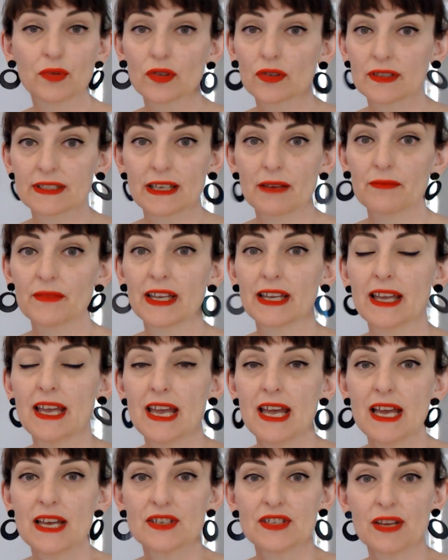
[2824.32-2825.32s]
or something,
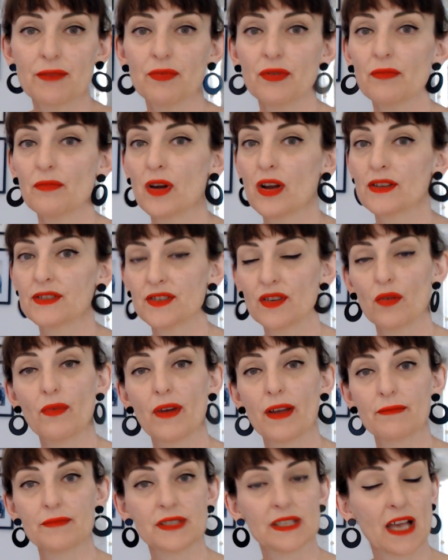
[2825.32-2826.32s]
she promotes your
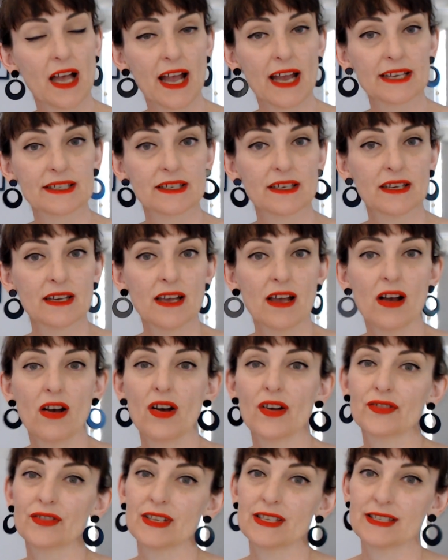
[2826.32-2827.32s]
website
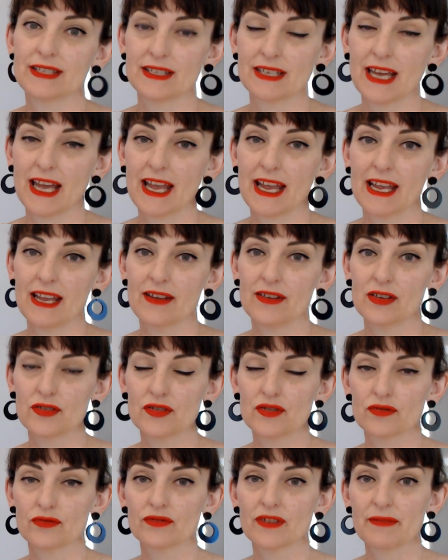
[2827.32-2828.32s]
on this day, your
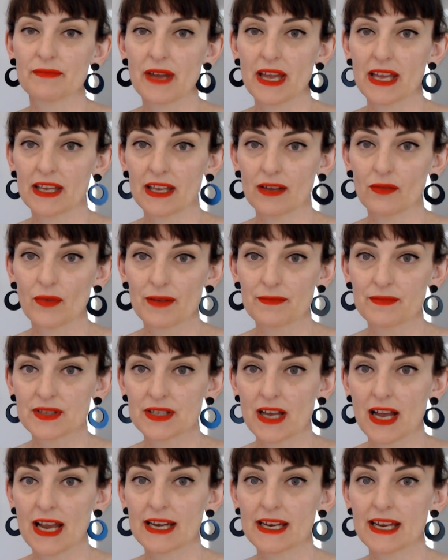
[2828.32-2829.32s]
jewelry making
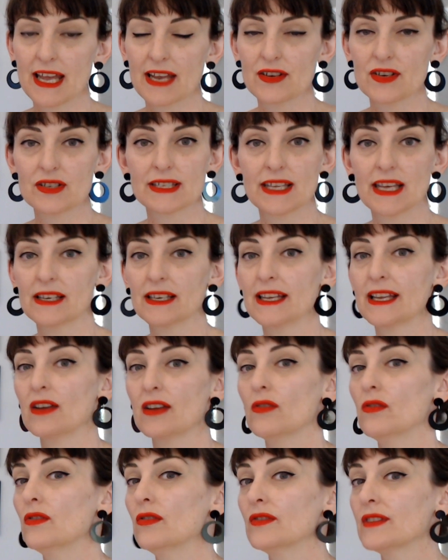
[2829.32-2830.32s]
website, and you suddenly get
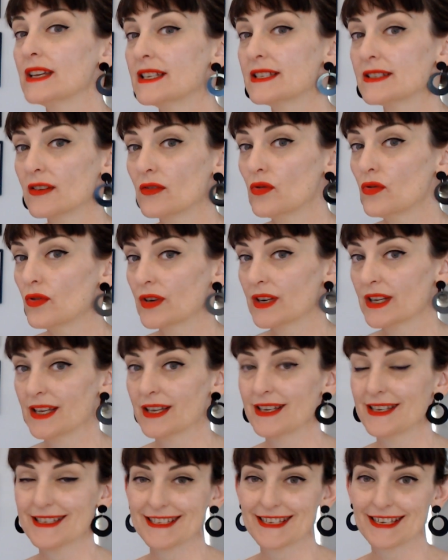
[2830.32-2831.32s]
all these
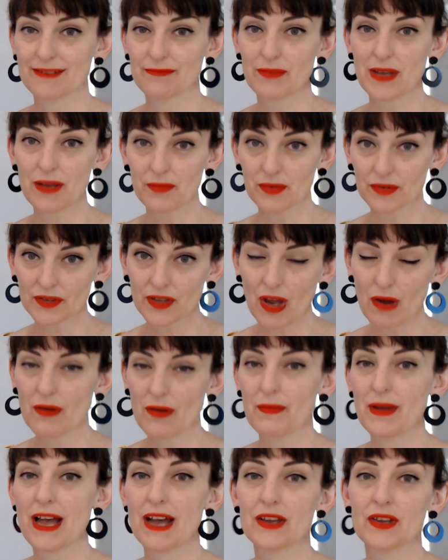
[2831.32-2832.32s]
orders and people know
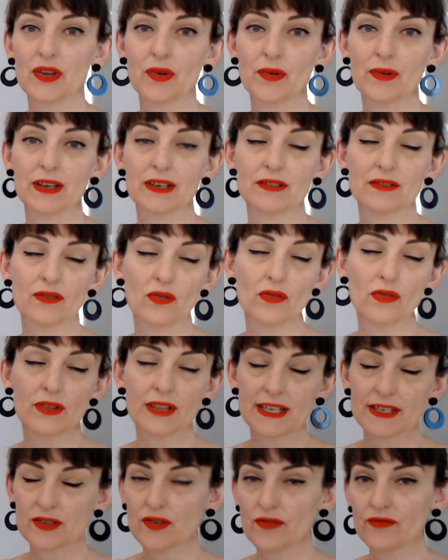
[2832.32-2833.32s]
about you and all
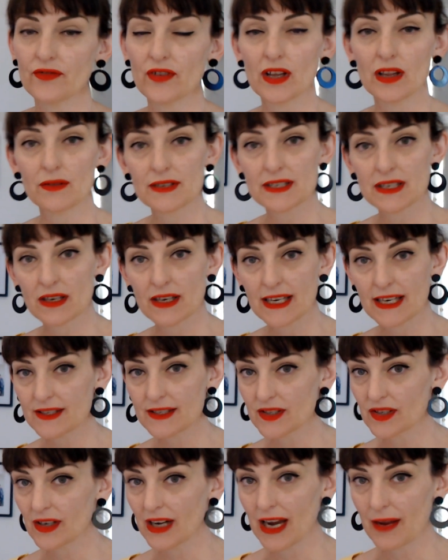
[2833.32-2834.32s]
these new followers on
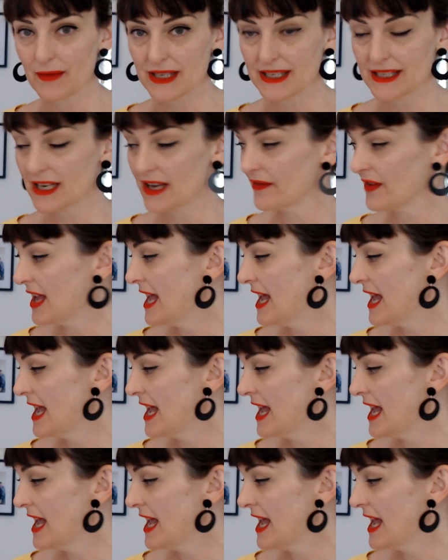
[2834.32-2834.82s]
Instagram and stuff,